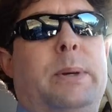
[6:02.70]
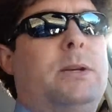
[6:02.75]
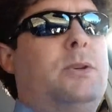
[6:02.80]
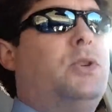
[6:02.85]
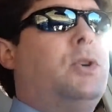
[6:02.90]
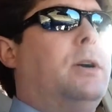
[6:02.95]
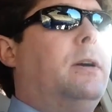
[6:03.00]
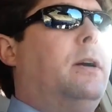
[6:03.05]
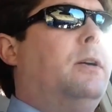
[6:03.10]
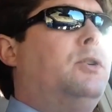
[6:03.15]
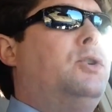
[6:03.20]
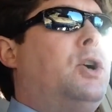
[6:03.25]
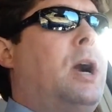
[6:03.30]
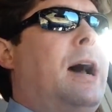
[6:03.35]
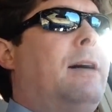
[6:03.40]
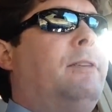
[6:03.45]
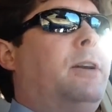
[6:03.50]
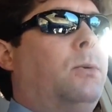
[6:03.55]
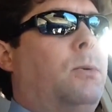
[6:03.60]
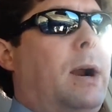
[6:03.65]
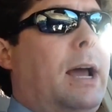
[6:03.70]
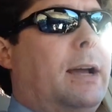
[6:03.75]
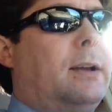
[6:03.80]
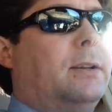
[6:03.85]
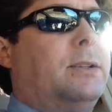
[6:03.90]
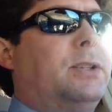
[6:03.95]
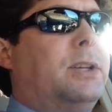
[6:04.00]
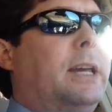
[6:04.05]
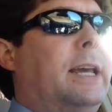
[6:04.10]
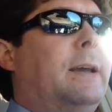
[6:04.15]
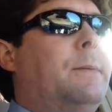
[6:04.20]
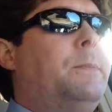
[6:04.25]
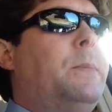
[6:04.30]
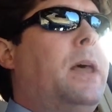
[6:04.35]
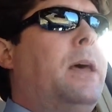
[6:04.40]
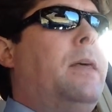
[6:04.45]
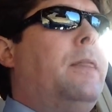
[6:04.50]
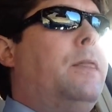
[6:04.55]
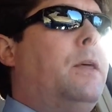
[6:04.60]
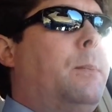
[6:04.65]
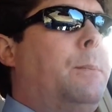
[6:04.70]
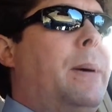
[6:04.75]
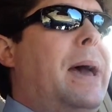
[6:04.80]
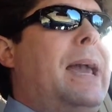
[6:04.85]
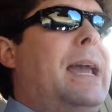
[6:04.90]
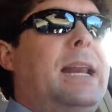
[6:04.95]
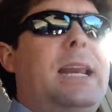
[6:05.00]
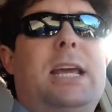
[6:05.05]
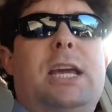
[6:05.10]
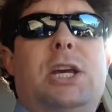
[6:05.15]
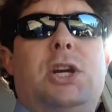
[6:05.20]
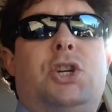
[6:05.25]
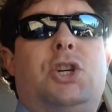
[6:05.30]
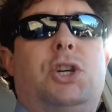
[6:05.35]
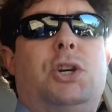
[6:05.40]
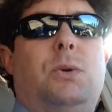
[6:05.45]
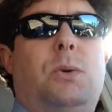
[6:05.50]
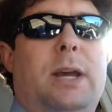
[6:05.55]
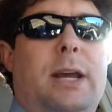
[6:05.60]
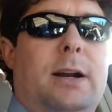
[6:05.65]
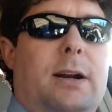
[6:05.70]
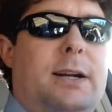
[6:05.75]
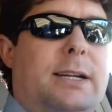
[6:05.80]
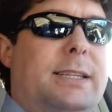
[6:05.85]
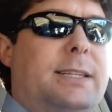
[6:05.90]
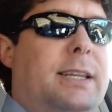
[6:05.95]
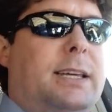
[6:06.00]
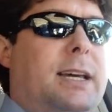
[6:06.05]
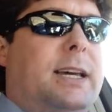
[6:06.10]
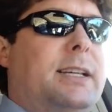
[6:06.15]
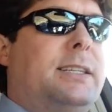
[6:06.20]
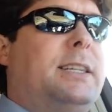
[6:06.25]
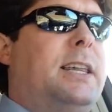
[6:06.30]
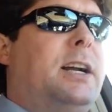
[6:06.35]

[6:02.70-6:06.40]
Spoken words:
been driving recklessly. The main issue here is this: